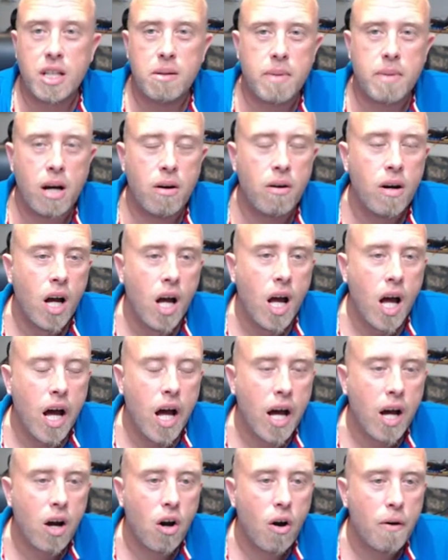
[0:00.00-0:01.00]
an email
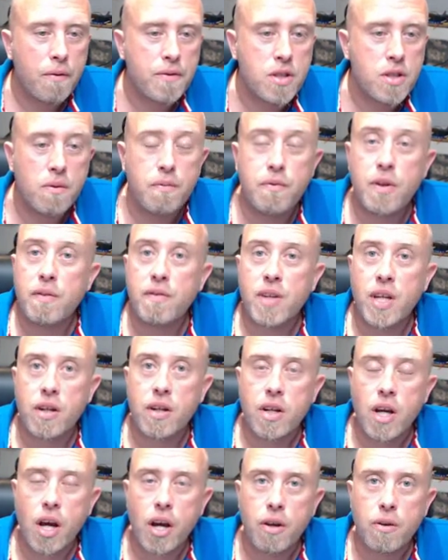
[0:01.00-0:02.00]
off to
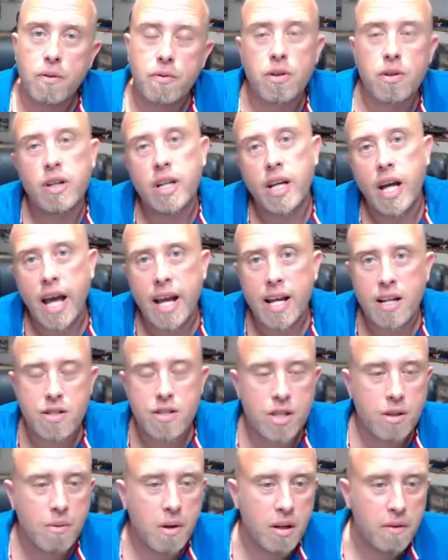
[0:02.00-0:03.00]
Vivian over at
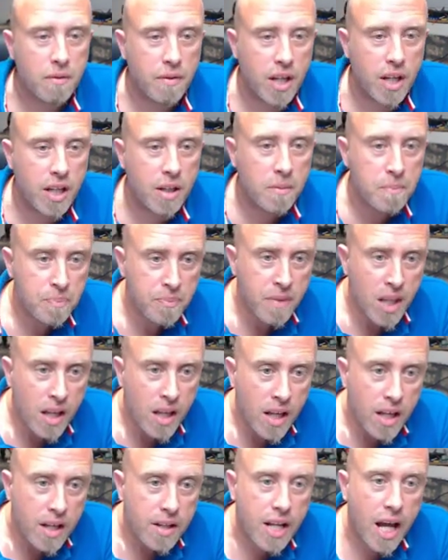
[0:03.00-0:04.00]
XUAV.
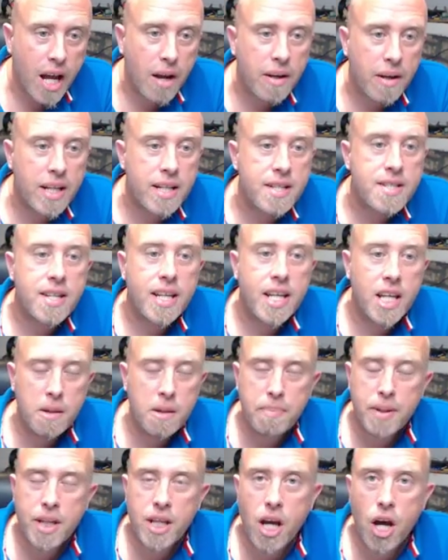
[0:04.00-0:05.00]
Now, it's
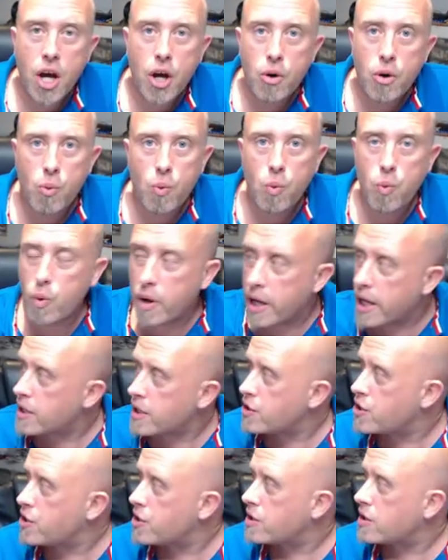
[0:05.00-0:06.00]
EPO,
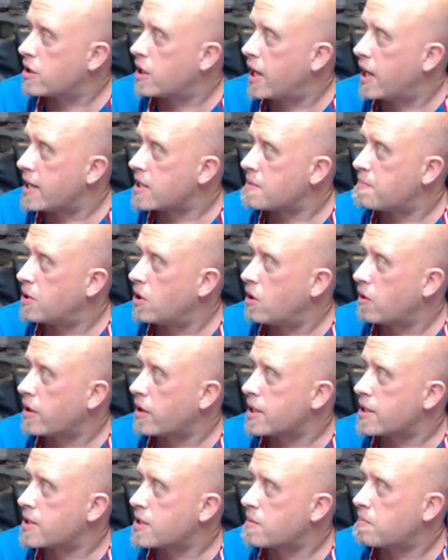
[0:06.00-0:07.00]
which, let's be
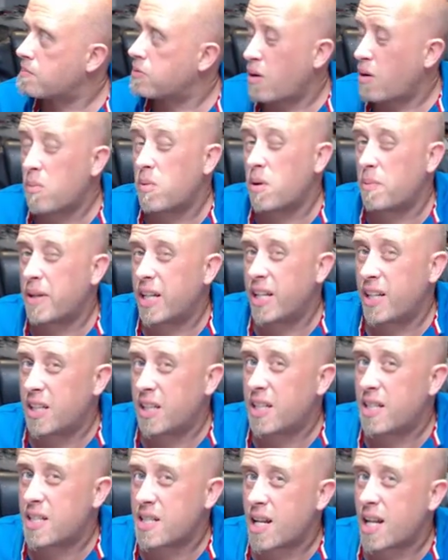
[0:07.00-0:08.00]
honest, probably
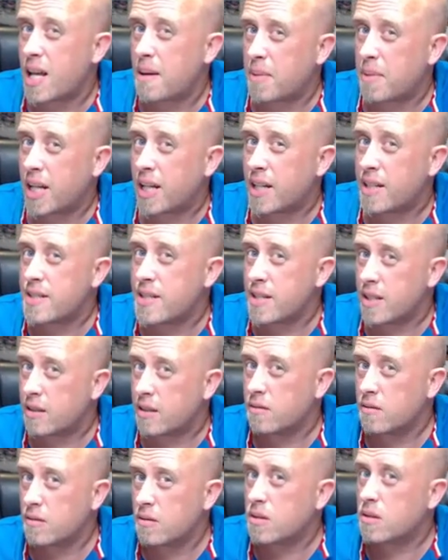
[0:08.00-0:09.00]
needs
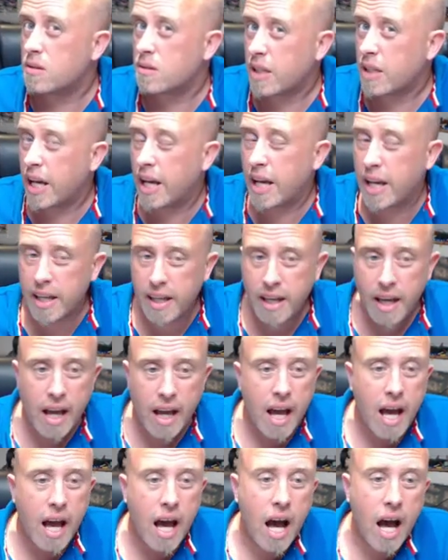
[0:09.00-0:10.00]
laminating. Okay,
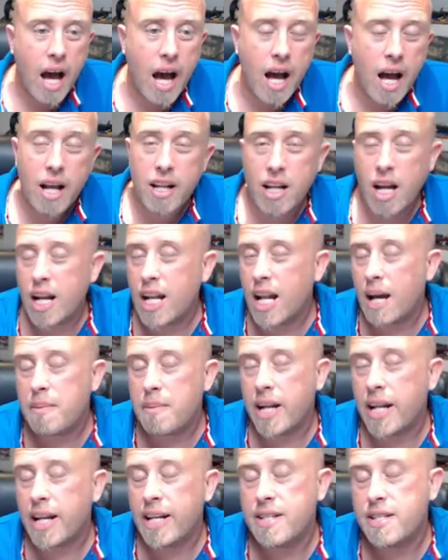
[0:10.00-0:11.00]
I
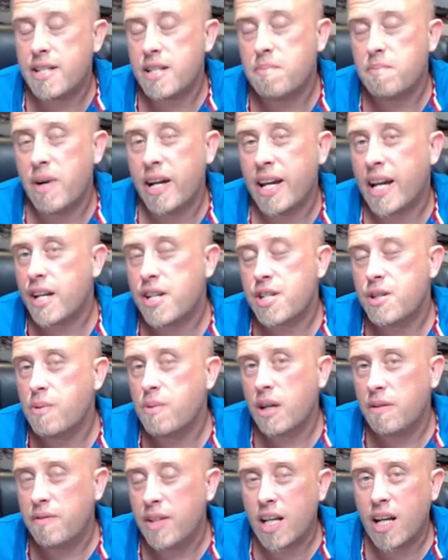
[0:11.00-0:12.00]
laminated my
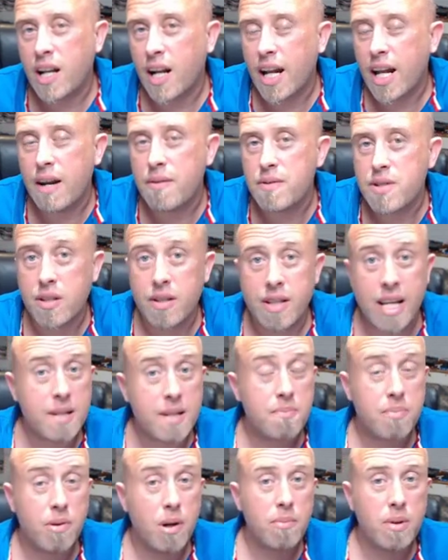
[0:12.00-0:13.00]
XUAV Clouds, and
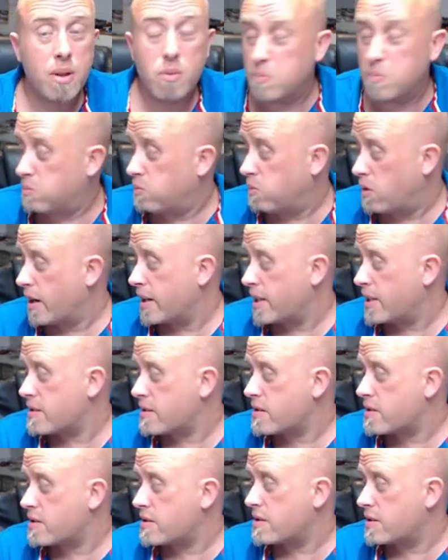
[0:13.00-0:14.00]
that's probably why
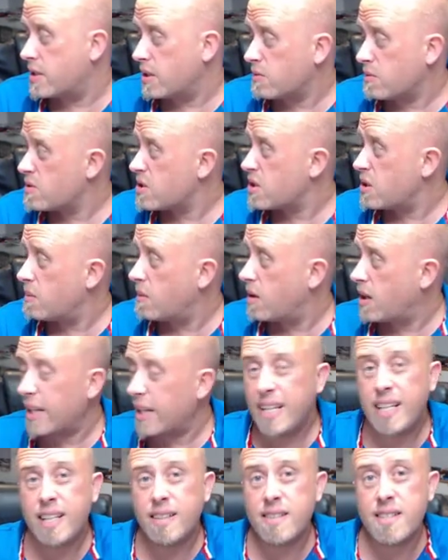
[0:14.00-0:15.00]
it's still so
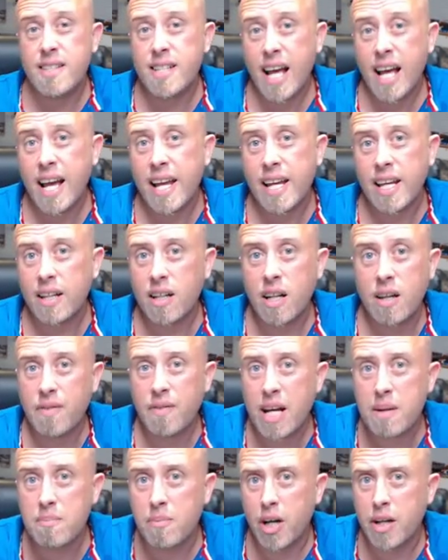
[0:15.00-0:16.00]
clean today. And
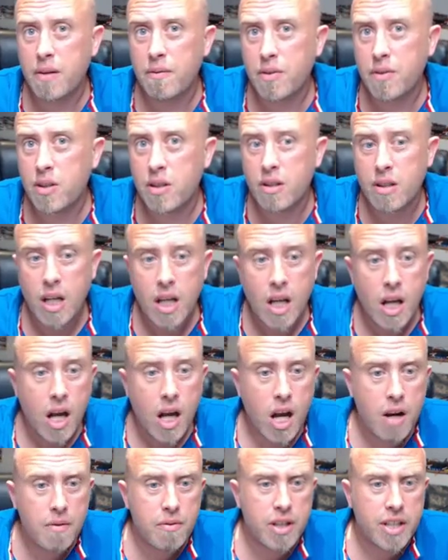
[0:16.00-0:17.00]
I've had mine for
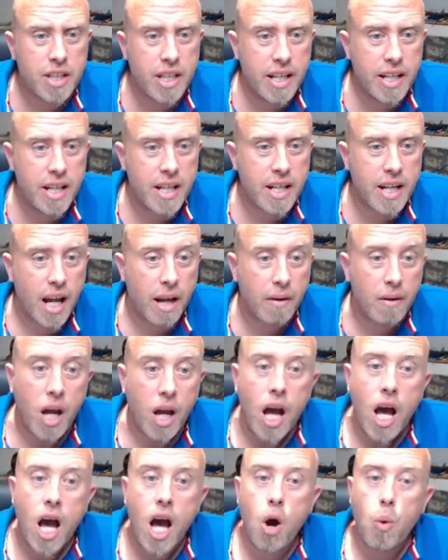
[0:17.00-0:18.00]
over a year now.
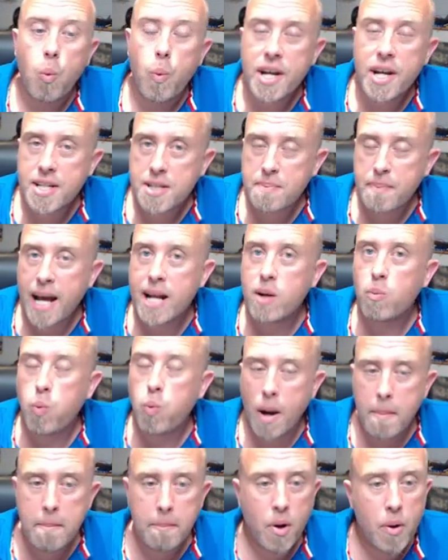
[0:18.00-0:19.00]
Wingspan
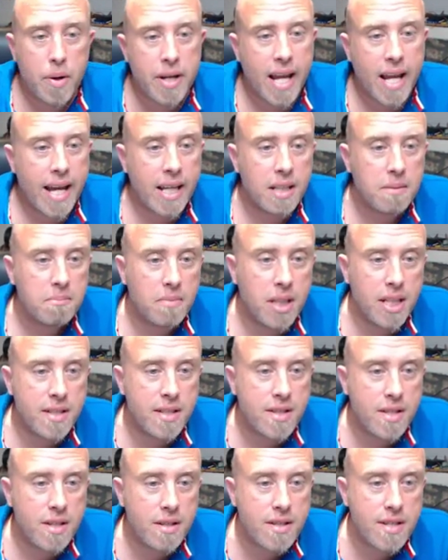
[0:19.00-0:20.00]
1.8
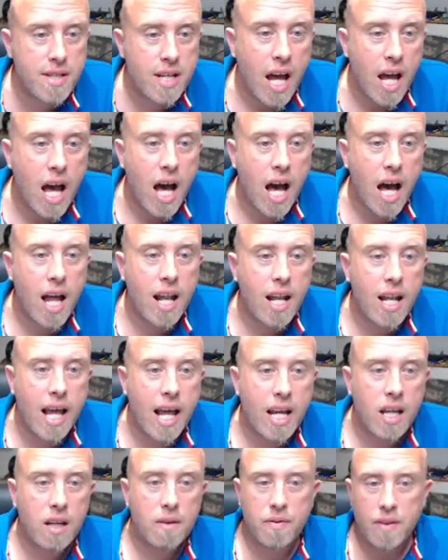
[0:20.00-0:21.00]
meters,
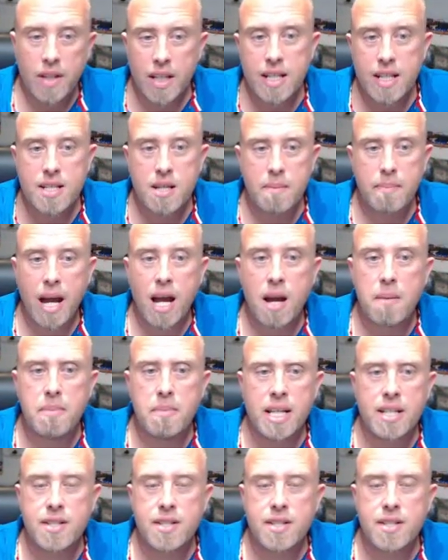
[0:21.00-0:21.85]
length is about a